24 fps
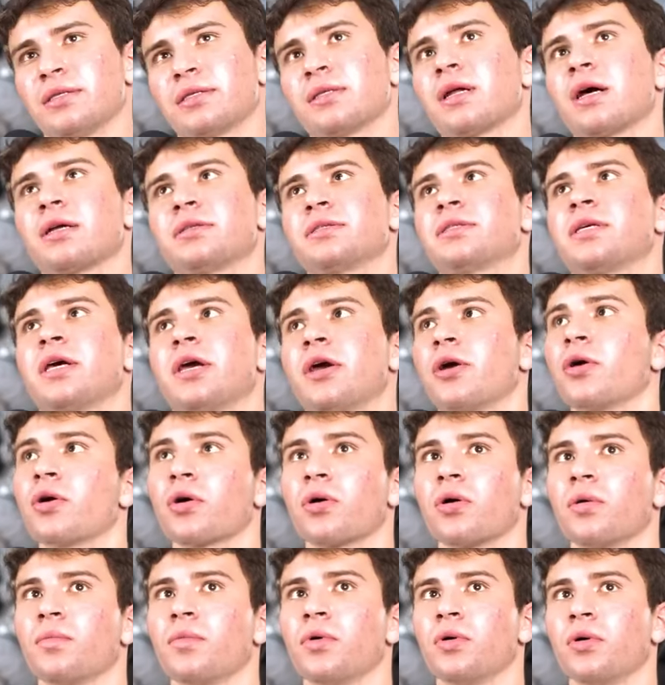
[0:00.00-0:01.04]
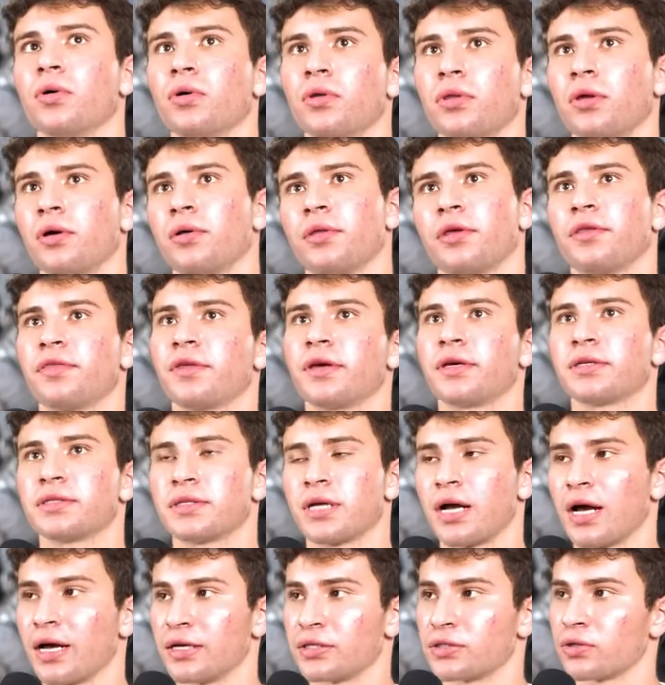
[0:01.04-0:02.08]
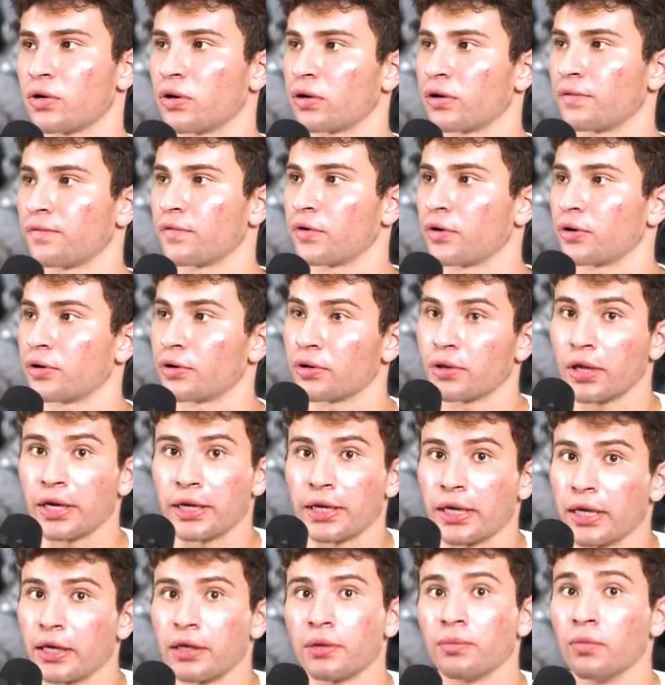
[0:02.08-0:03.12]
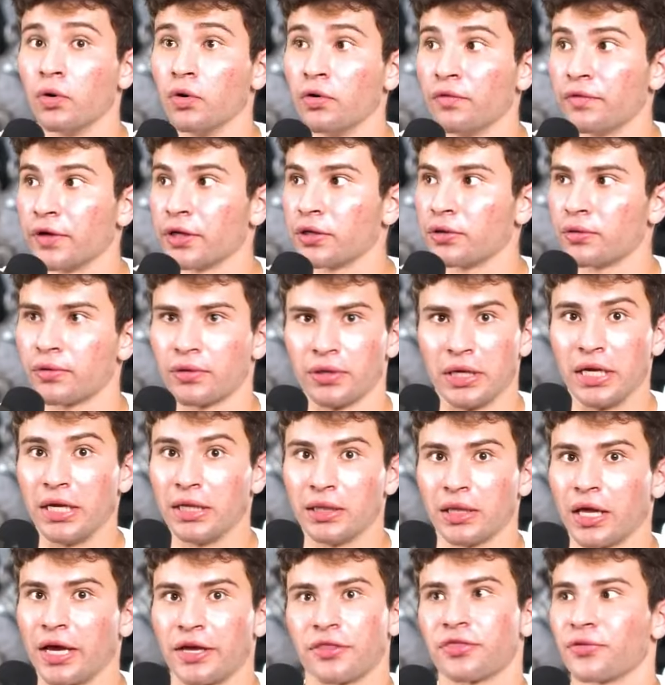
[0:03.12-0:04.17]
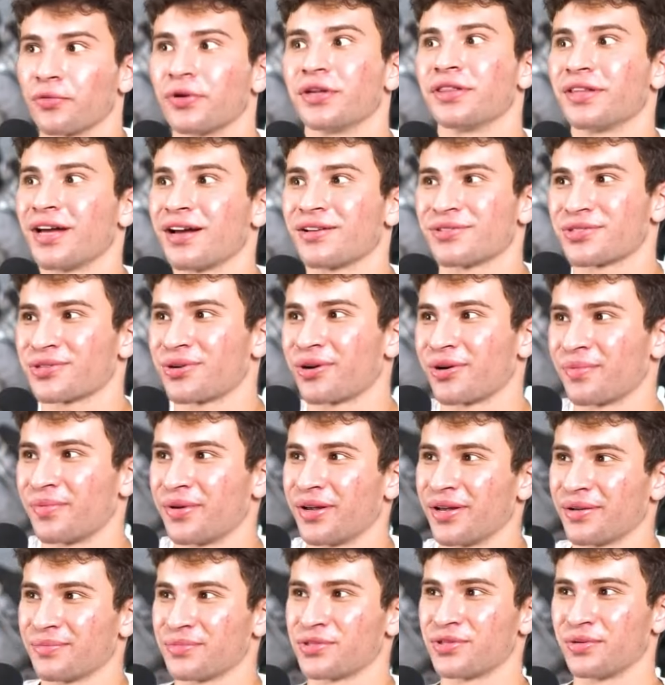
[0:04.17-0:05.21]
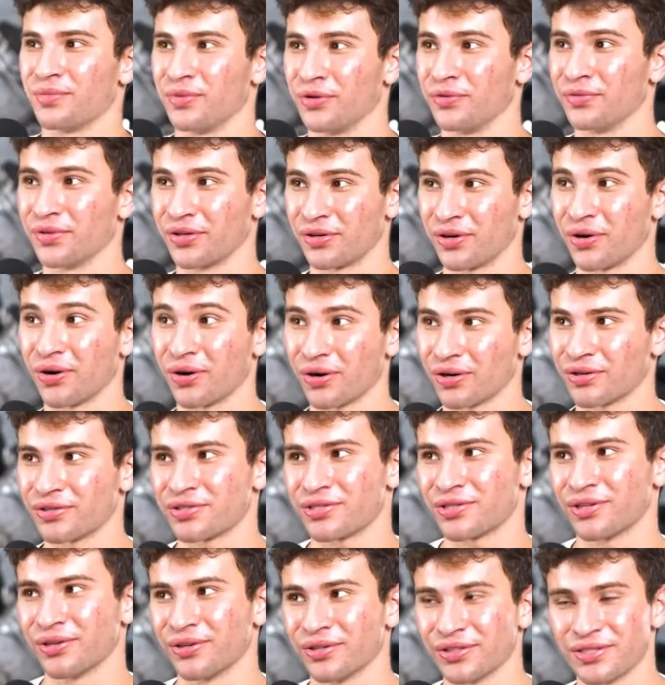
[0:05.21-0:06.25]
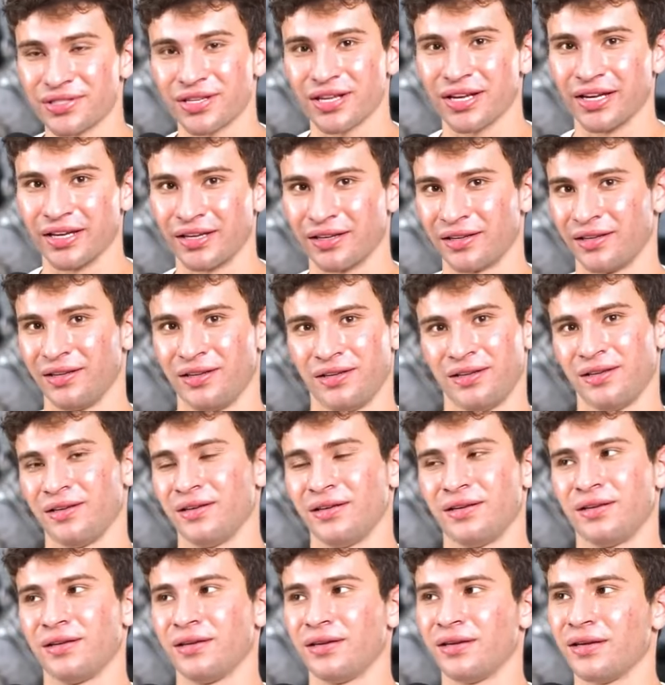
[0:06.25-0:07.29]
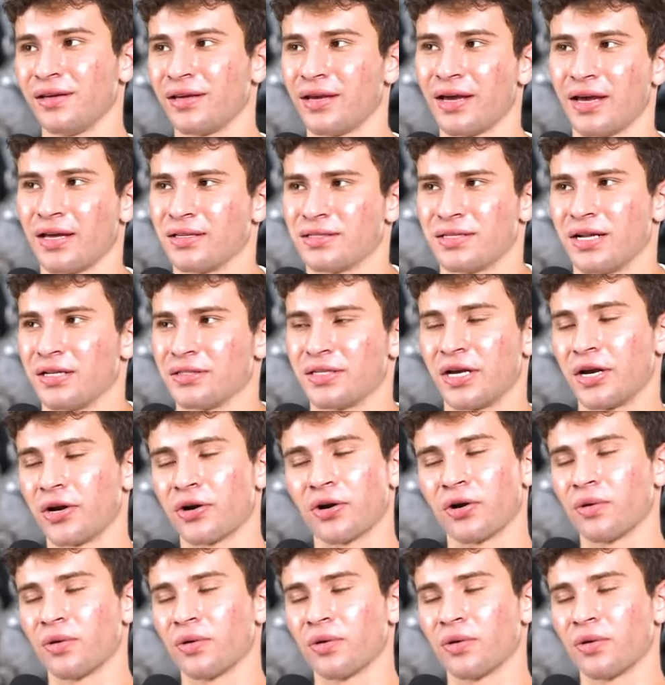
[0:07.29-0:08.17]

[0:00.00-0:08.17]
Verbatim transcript: that. it's not terrible. The only thing is the high stall converter. Like getting moving, you need like 3,000 RPMs yeah, to move yeah. the car. So it's like, yeah, it's not